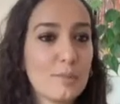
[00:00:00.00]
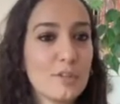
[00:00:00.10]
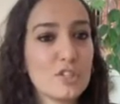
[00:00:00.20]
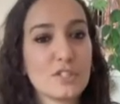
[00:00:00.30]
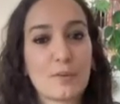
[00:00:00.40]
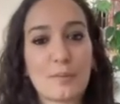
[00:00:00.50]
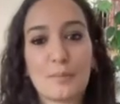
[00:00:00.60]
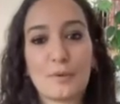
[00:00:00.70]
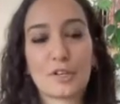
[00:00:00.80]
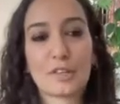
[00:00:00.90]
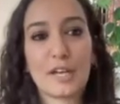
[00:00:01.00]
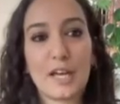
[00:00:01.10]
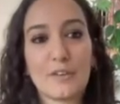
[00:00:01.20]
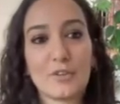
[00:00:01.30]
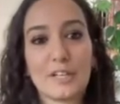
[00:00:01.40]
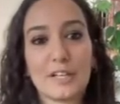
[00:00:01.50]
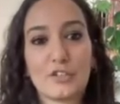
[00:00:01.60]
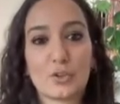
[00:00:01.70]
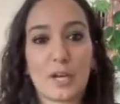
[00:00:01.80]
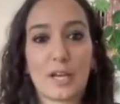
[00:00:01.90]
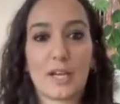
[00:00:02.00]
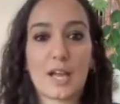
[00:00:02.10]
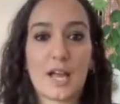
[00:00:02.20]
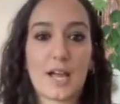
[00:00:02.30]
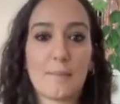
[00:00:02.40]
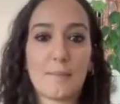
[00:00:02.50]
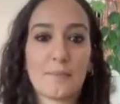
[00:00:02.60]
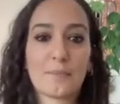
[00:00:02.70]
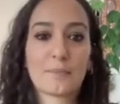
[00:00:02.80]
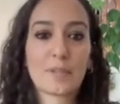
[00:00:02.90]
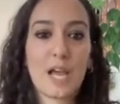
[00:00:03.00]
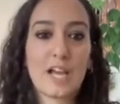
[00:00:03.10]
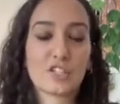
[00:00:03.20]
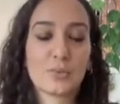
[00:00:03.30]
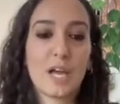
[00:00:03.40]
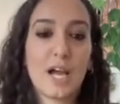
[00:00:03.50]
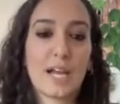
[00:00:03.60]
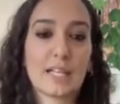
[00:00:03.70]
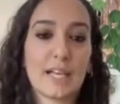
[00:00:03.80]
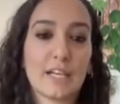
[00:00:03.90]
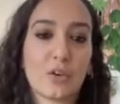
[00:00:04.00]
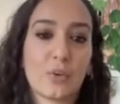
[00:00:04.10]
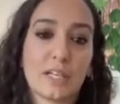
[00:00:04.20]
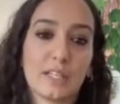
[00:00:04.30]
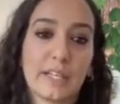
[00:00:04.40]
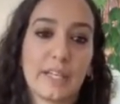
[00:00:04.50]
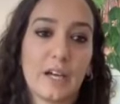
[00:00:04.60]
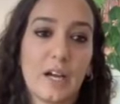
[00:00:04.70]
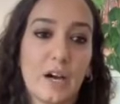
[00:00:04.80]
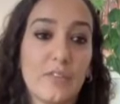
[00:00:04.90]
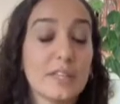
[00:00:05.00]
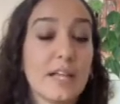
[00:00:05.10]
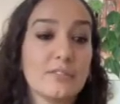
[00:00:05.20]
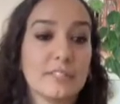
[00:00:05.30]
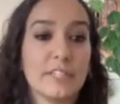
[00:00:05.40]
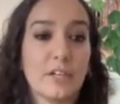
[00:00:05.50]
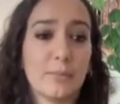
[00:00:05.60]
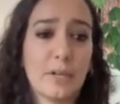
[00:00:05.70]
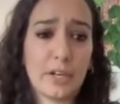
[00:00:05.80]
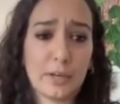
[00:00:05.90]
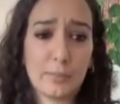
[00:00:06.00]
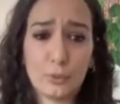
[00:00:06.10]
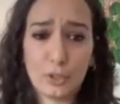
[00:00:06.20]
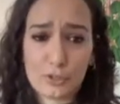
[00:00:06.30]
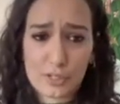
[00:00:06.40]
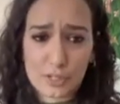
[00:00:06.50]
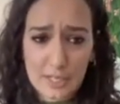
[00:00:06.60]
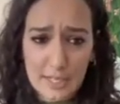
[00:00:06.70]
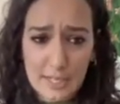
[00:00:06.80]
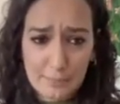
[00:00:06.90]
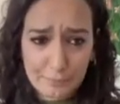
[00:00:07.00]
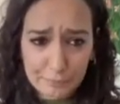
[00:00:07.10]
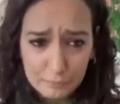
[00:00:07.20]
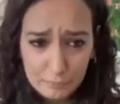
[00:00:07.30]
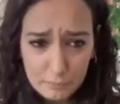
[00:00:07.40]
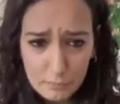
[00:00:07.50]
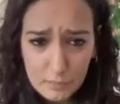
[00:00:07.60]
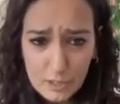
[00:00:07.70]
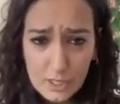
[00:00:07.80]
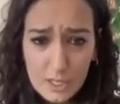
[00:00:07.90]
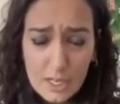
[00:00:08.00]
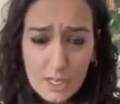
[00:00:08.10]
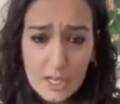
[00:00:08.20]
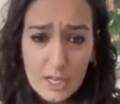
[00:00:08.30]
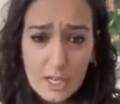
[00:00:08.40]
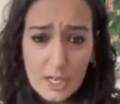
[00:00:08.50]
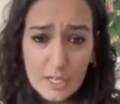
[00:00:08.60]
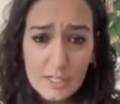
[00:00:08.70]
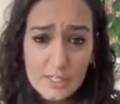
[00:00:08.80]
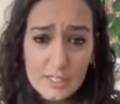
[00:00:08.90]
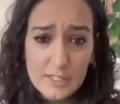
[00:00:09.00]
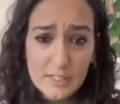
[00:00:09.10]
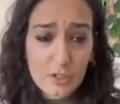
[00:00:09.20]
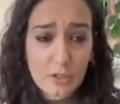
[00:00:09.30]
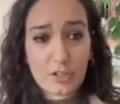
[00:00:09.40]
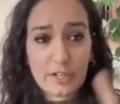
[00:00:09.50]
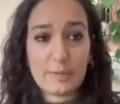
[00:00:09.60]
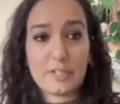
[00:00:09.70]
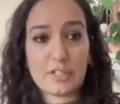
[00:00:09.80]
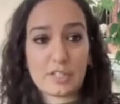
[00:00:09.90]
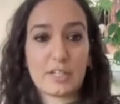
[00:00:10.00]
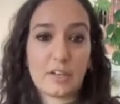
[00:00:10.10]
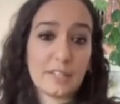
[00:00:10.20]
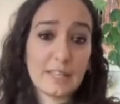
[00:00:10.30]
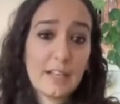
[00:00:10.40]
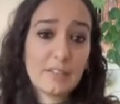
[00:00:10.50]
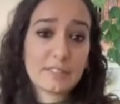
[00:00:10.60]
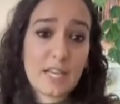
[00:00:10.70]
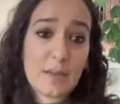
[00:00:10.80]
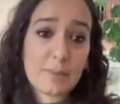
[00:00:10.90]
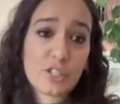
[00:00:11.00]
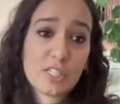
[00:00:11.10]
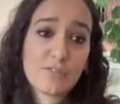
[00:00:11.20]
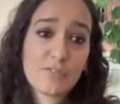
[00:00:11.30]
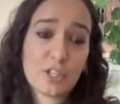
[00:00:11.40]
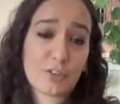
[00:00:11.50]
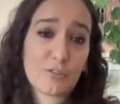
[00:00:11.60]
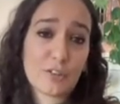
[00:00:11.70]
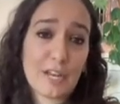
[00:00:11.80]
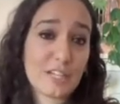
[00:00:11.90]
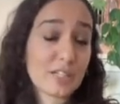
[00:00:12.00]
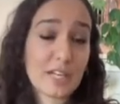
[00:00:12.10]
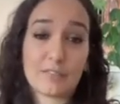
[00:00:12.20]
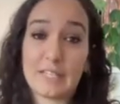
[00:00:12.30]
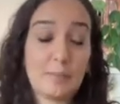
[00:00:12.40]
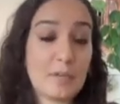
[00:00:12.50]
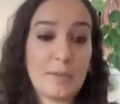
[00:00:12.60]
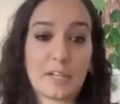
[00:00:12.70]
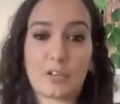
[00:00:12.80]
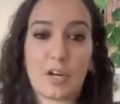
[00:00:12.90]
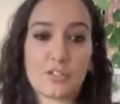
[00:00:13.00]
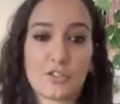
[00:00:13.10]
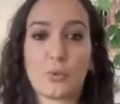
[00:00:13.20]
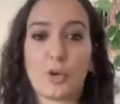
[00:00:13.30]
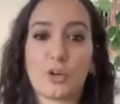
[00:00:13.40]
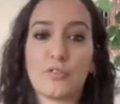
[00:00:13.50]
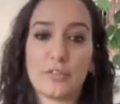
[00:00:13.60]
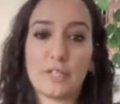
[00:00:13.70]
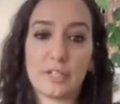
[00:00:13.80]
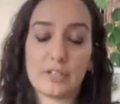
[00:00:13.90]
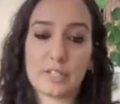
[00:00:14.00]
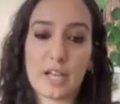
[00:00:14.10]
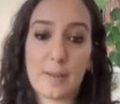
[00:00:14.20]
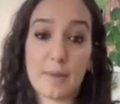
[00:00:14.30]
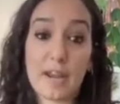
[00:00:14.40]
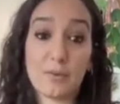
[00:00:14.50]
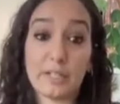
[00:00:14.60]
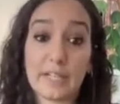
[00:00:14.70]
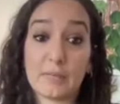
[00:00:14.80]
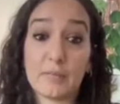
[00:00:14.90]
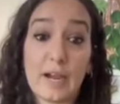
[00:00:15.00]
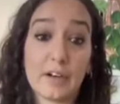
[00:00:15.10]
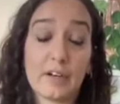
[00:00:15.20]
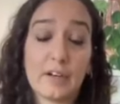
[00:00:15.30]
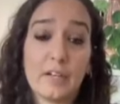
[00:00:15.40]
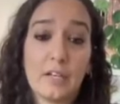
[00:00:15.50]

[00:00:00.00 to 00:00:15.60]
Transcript: images from the book that I really enjoyed. Um, I just want to highlight quickly uh, on the left here, Myriam Boulos. Um, uh, is her, her image is here on the left. Um, she's a photographer that I just kind of keep coming across her work over the years, um, and I really admire.